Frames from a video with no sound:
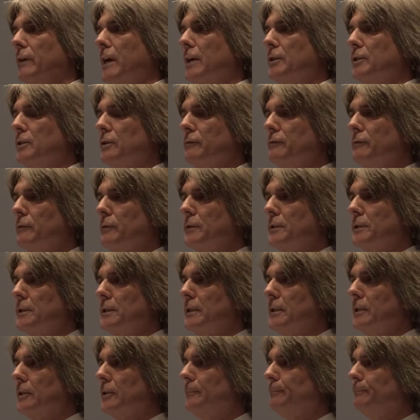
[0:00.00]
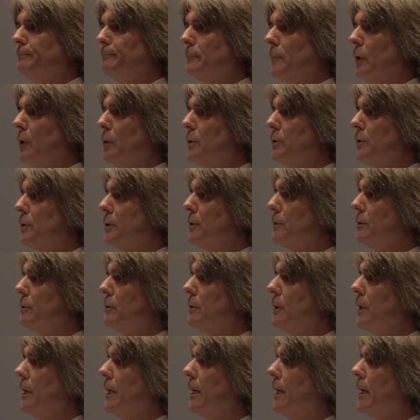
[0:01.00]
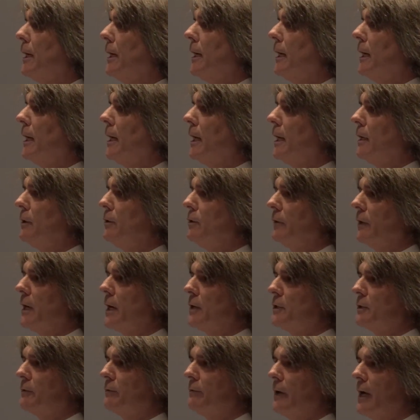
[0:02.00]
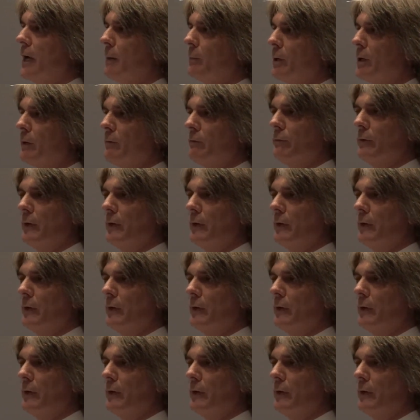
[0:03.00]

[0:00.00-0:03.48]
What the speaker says: got your first deal or two, and you've got your family and